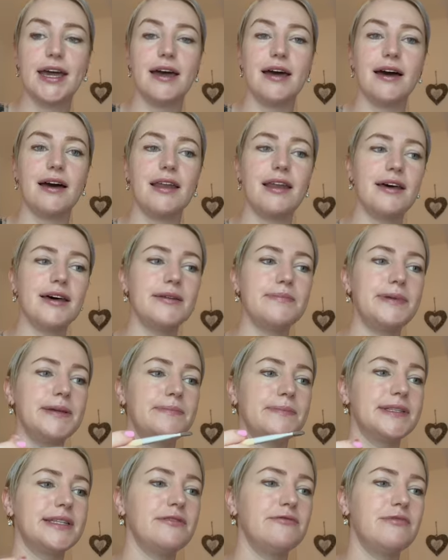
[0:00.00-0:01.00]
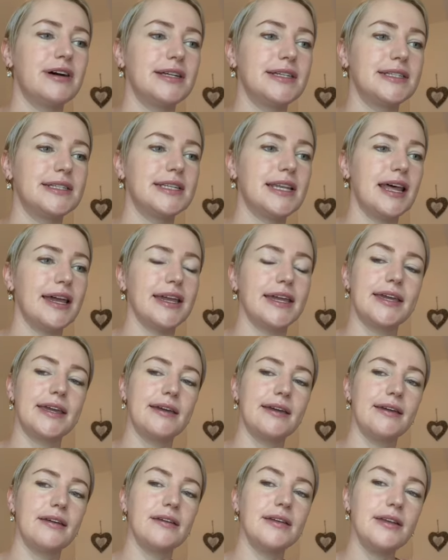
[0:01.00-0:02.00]
A lot of people, they want like,
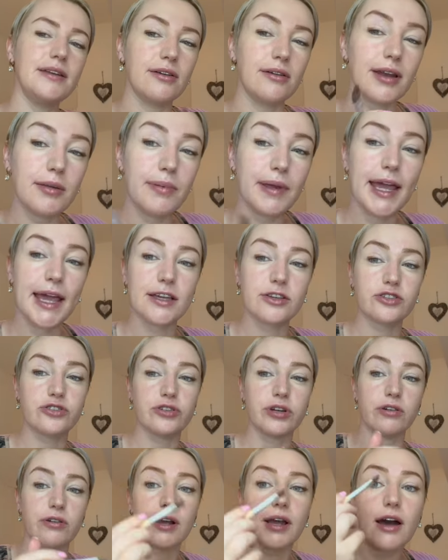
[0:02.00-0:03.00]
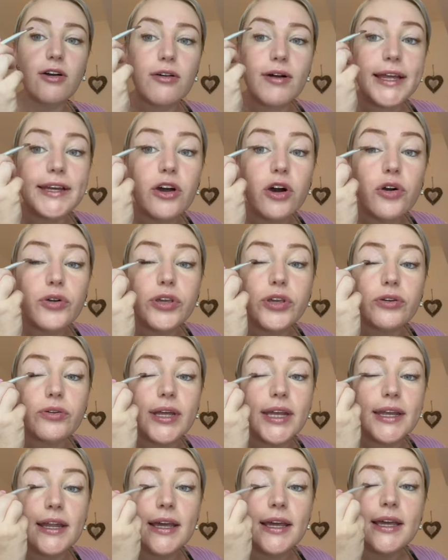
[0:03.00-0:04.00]
a little bit extra, or, oh, I know you,
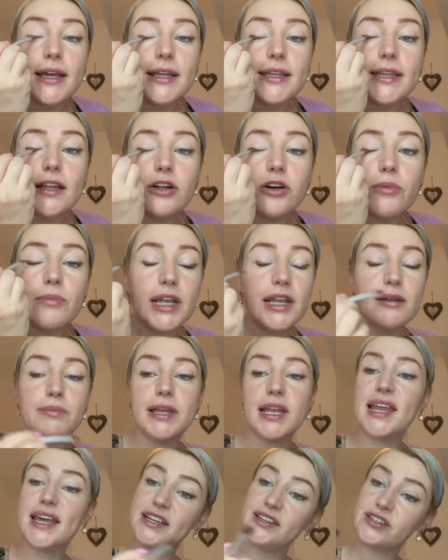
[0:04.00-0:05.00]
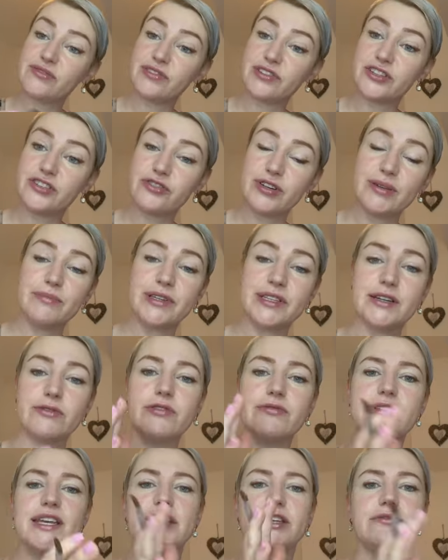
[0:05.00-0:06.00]
and they'll come a little bit later for the treatment. They
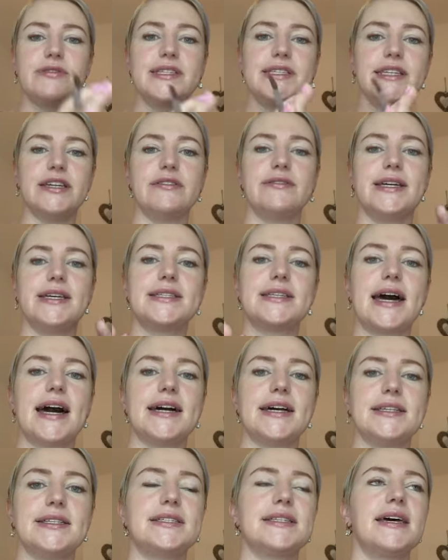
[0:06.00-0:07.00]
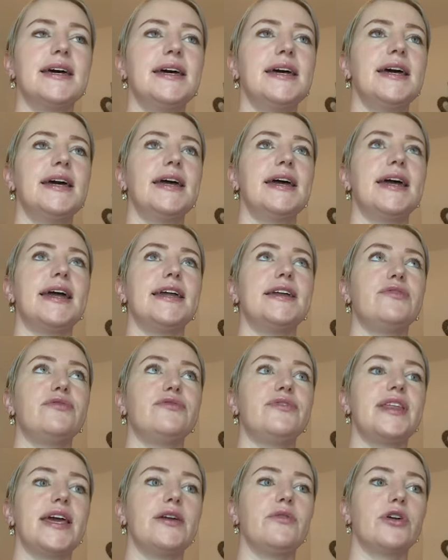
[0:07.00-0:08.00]
won't take you as serious as
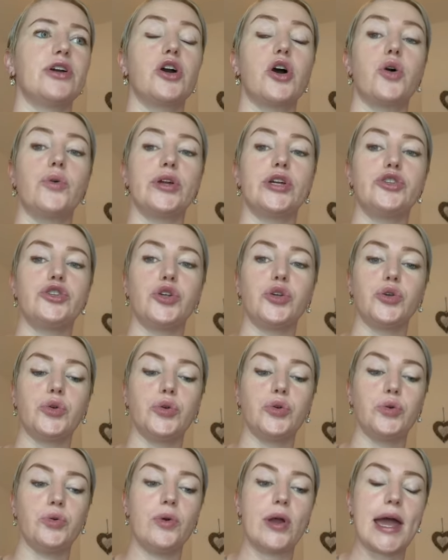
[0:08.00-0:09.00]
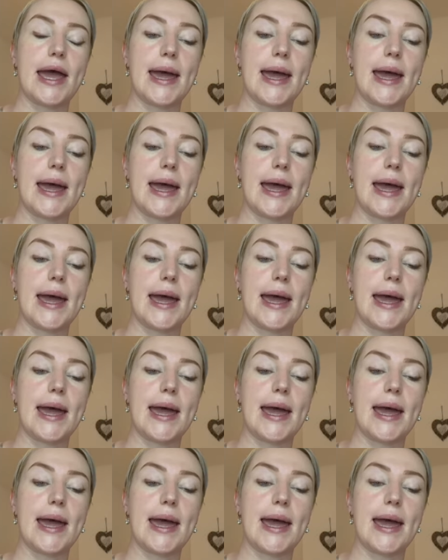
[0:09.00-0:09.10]
if they were going to